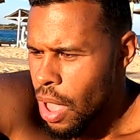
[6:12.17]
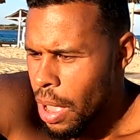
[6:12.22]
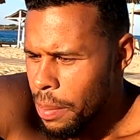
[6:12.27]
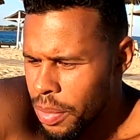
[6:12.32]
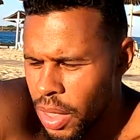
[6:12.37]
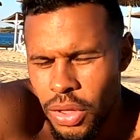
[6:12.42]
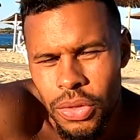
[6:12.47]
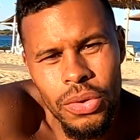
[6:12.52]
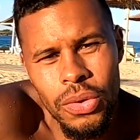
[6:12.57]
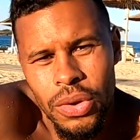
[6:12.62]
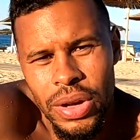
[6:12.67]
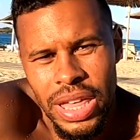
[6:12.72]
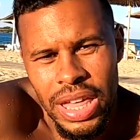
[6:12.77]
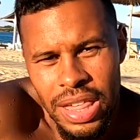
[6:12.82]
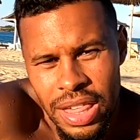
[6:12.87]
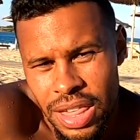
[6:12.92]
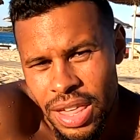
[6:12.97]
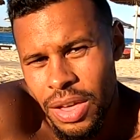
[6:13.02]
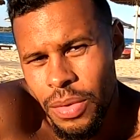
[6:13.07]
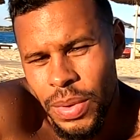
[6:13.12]
I'm not
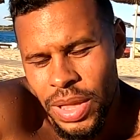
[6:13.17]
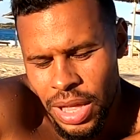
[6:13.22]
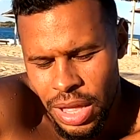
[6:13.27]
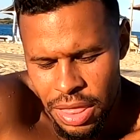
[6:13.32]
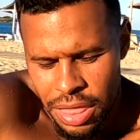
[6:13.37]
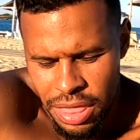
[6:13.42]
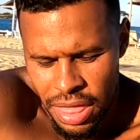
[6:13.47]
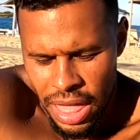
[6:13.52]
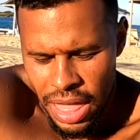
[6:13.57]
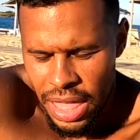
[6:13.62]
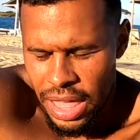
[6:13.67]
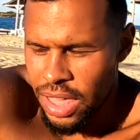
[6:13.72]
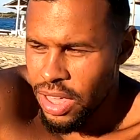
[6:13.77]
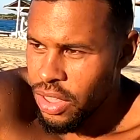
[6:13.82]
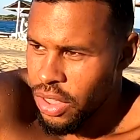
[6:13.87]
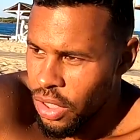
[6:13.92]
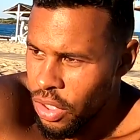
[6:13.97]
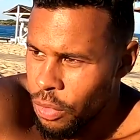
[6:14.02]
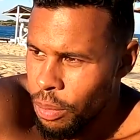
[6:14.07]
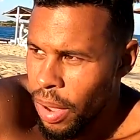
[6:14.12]
talking shit when I say,
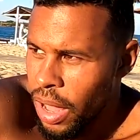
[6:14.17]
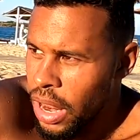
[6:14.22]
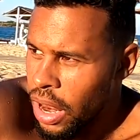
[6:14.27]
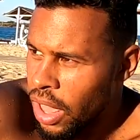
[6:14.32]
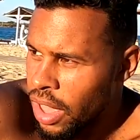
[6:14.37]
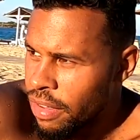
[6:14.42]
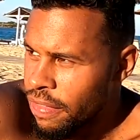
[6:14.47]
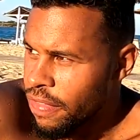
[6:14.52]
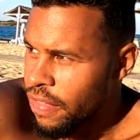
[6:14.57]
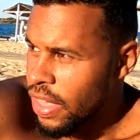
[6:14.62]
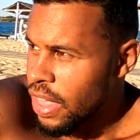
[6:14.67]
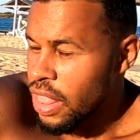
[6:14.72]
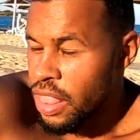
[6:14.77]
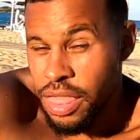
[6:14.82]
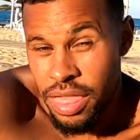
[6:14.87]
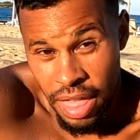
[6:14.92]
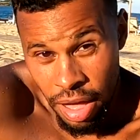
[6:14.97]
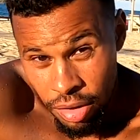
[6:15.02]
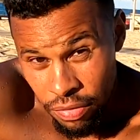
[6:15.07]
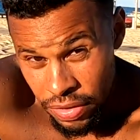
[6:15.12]
you know, my life
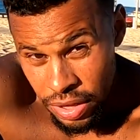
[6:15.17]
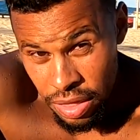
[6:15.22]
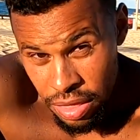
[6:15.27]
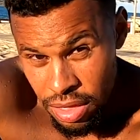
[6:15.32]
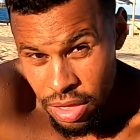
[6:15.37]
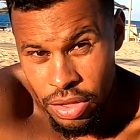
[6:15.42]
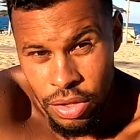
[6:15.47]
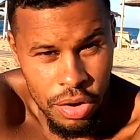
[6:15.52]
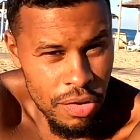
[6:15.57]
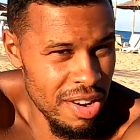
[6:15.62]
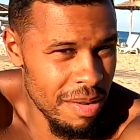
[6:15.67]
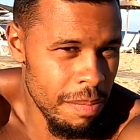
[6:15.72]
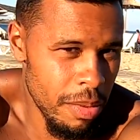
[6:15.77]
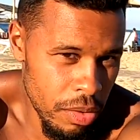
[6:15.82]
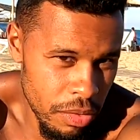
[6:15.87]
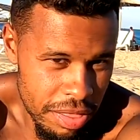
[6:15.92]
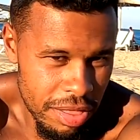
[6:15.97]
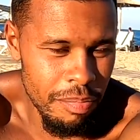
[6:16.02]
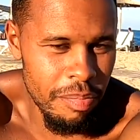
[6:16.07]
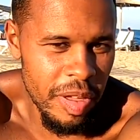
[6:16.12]
in southeastern
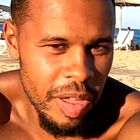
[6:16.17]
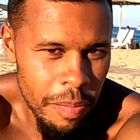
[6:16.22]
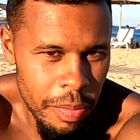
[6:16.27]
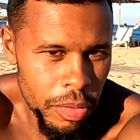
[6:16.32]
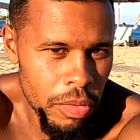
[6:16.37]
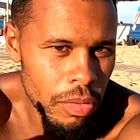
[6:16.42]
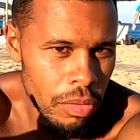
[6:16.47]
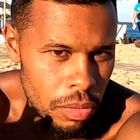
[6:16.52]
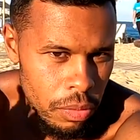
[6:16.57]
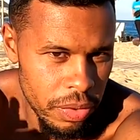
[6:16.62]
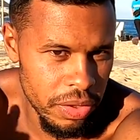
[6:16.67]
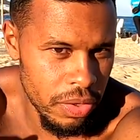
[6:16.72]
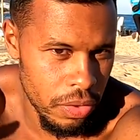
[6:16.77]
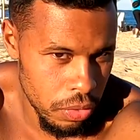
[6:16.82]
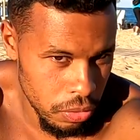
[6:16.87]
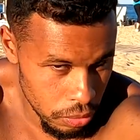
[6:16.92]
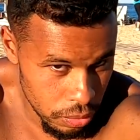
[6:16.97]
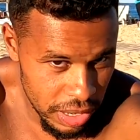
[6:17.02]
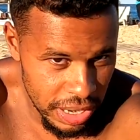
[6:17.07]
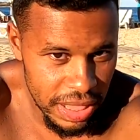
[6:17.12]
Europe, or some people
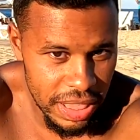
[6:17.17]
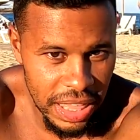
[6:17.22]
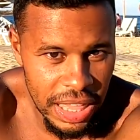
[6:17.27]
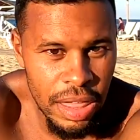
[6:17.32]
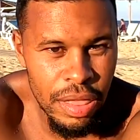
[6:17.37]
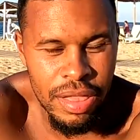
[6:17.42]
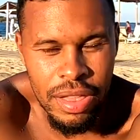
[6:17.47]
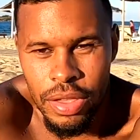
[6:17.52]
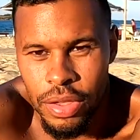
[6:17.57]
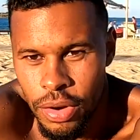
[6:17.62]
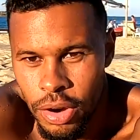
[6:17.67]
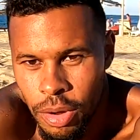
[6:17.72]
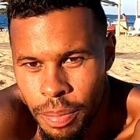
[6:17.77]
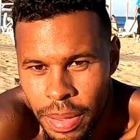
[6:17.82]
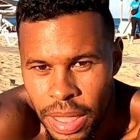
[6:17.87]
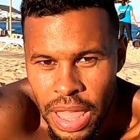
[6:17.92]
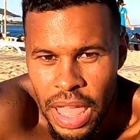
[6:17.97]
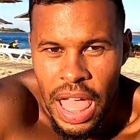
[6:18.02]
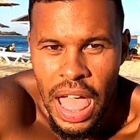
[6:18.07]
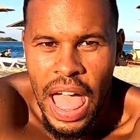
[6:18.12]
would call it Eastern
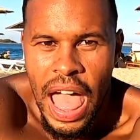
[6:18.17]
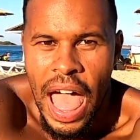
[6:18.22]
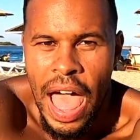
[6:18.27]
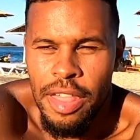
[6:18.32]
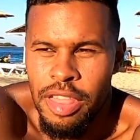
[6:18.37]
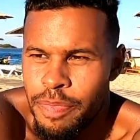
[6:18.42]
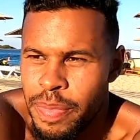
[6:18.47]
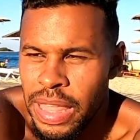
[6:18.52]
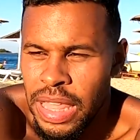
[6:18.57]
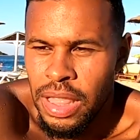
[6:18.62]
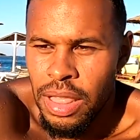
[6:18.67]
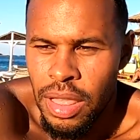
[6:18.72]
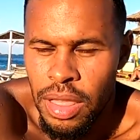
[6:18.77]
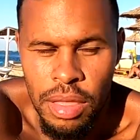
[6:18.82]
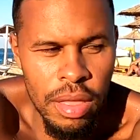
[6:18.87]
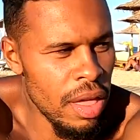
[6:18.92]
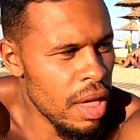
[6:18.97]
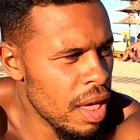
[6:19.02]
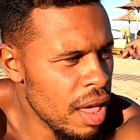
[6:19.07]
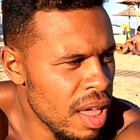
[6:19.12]
Europe, has been
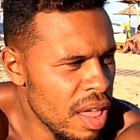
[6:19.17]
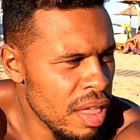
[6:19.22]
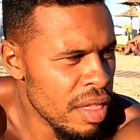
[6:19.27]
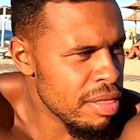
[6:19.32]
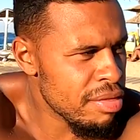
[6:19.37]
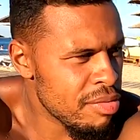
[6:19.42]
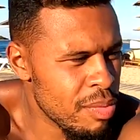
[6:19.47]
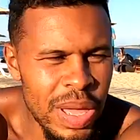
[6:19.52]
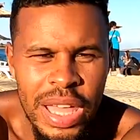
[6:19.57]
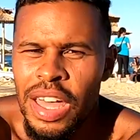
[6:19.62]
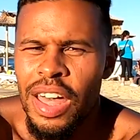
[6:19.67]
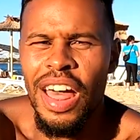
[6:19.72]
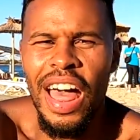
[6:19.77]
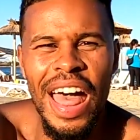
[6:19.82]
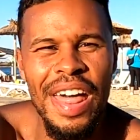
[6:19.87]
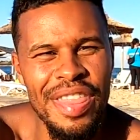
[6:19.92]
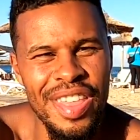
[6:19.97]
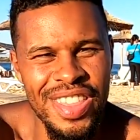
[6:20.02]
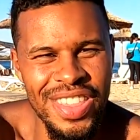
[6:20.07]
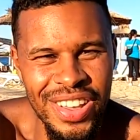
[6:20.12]
uh, sweet
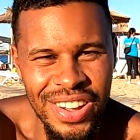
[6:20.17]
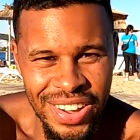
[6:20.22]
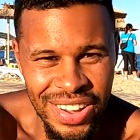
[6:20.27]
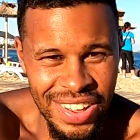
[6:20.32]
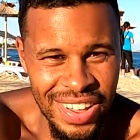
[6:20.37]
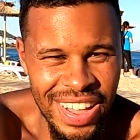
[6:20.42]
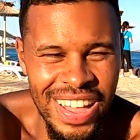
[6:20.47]
as a nut,